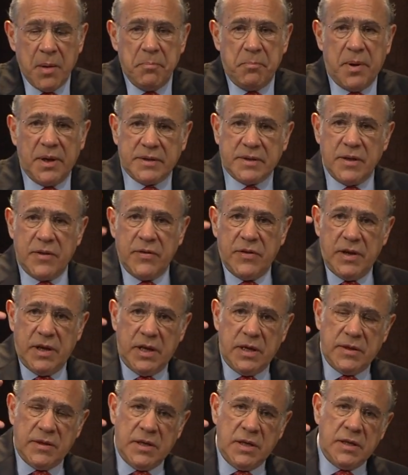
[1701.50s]
But
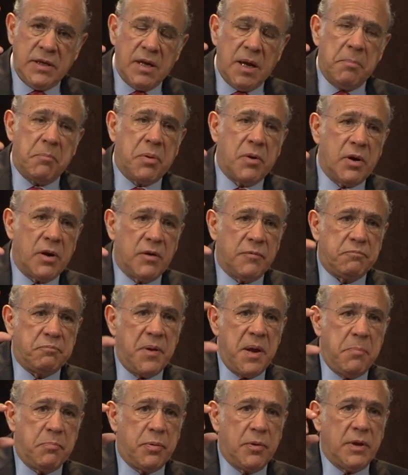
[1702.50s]
the number of
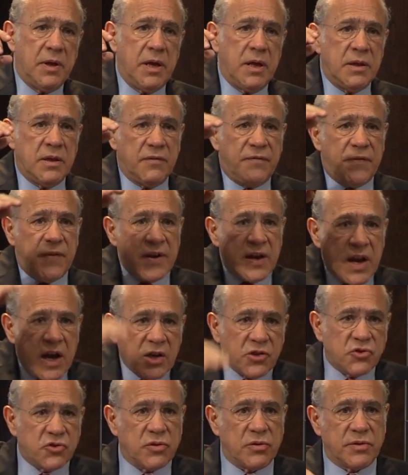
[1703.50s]
people in the
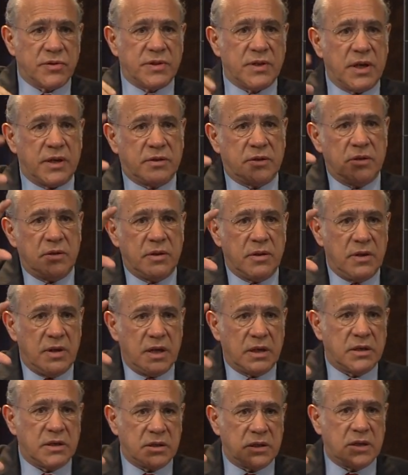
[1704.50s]
financial sector
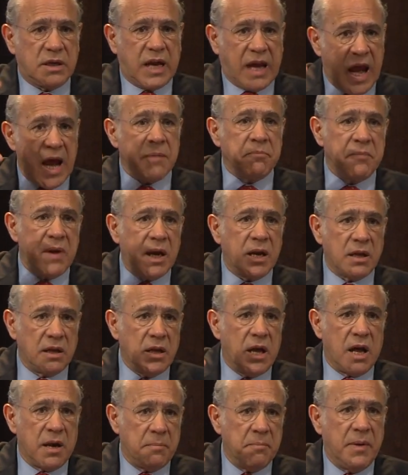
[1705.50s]
that can make a
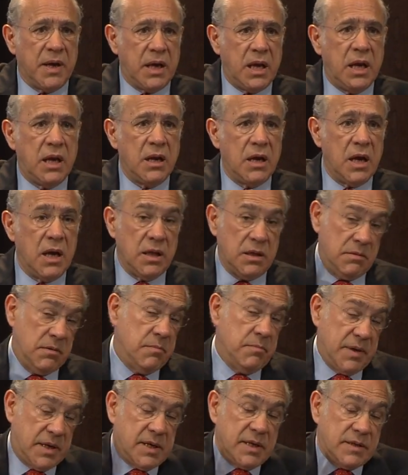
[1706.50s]
lot of money,
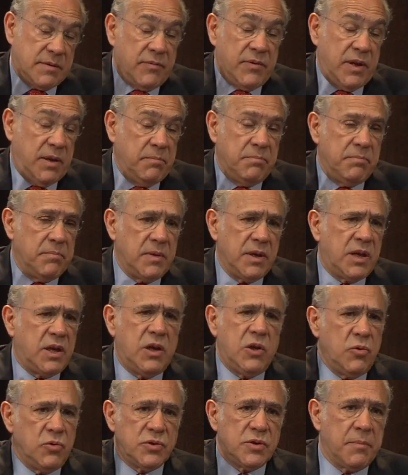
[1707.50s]
and because of the
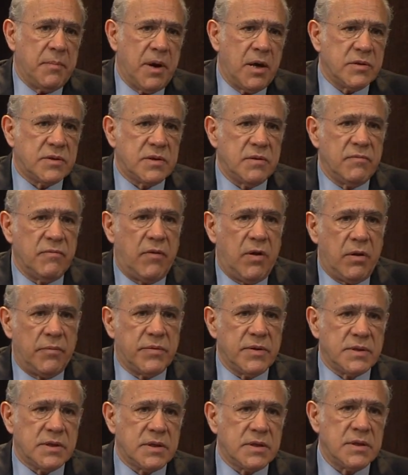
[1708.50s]
huge amounts
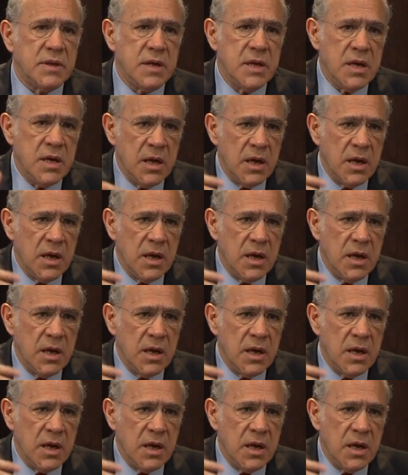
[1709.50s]
involved, this is